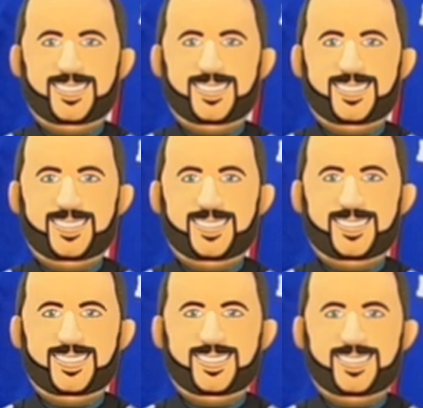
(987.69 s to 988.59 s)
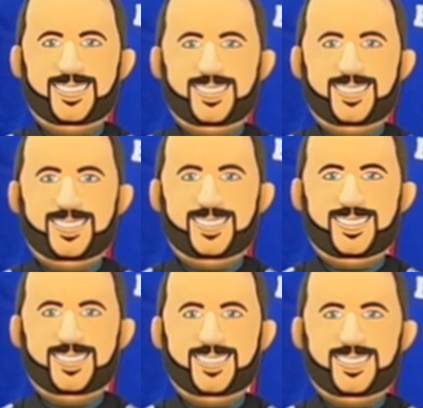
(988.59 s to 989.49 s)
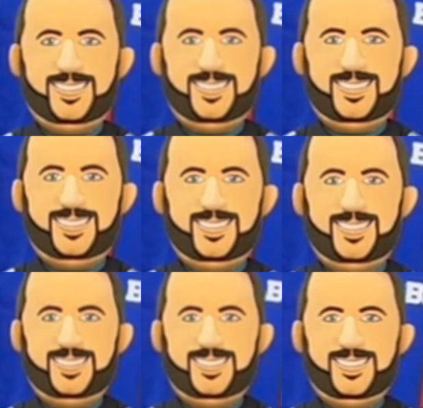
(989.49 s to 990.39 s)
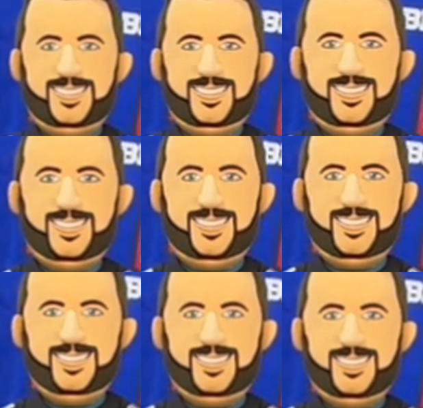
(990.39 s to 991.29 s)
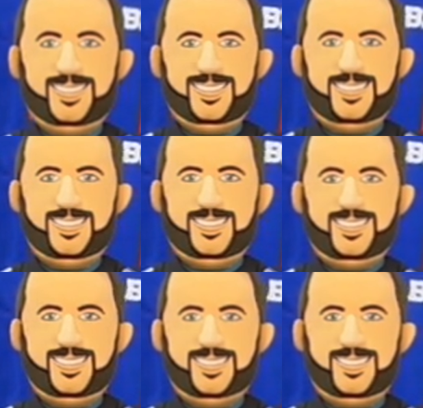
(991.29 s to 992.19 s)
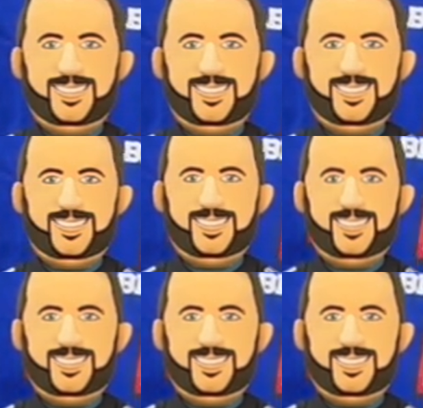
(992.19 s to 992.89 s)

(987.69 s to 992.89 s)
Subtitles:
The person shown says nothing.